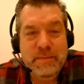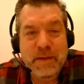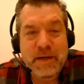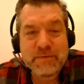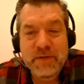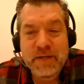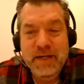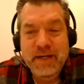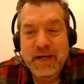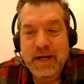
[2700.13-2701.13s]
above.
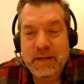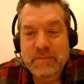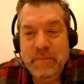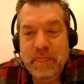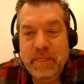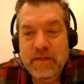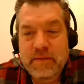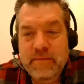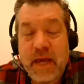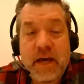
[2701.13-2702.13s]
Um,
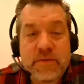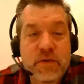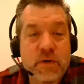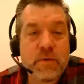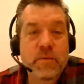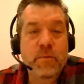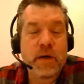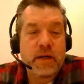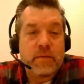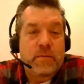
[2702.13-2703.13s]
yeah, so
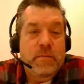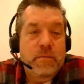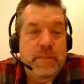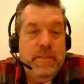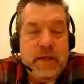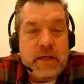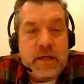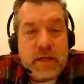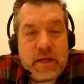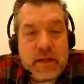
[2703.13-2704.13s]
when
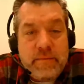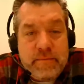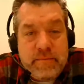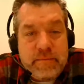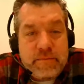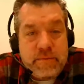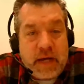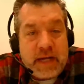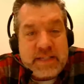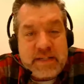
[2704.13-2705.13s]
the
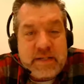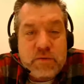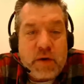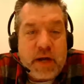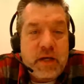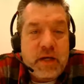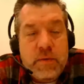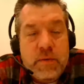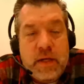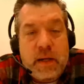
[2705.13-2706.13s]
ITC radio
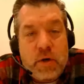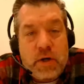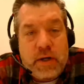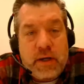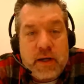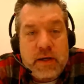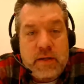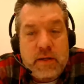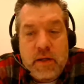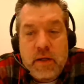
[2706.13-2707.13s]
that I'm working
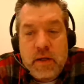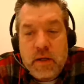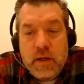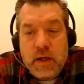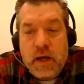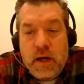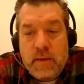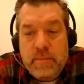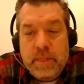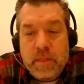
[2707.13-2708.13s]
on
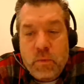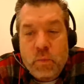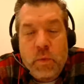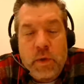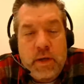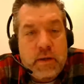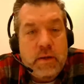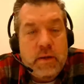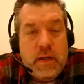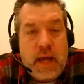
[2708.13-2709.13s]
um,
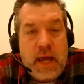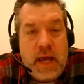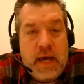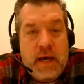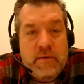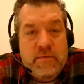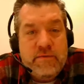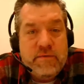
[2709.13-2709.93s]
will have